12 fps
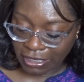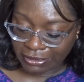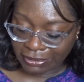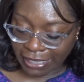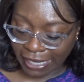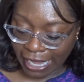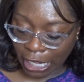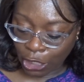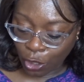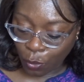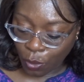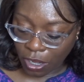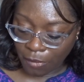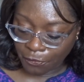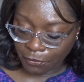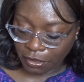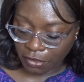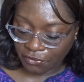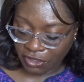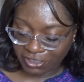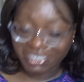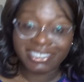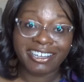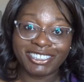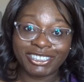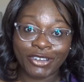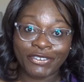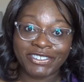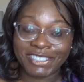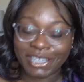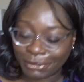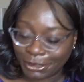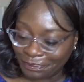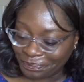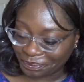Say aloha to the first signs of summer.